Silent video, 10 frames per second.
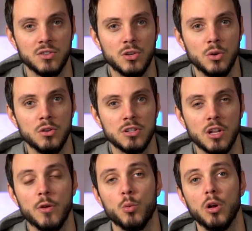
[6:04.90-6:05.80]
soon so
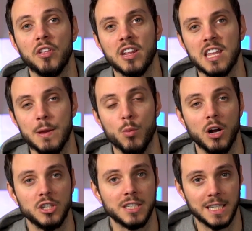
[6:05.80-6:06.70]
the world can keep
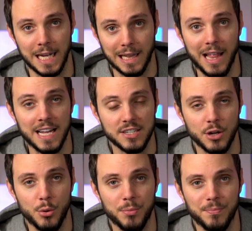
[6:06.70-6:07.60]
watching Ted
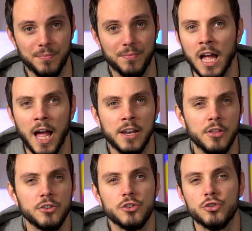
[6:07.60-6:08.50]
Lasso.
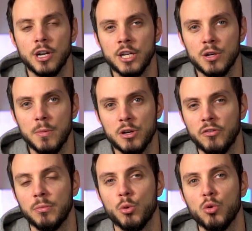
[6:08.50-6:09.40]
Another strange omission
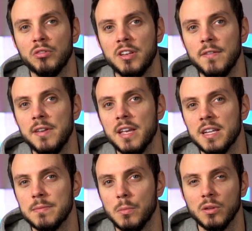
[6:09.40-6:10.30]
from Google TV
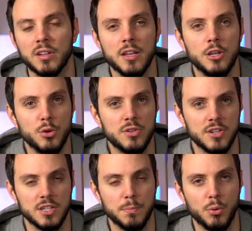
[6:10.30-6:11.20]
is multi-user
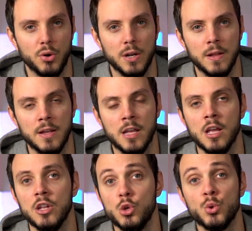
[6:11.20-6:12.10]
support.
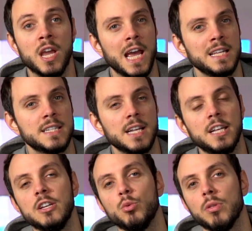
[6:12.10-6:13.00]
You can
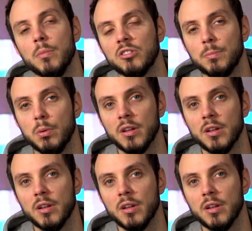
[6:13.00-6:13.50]
sign in with multiple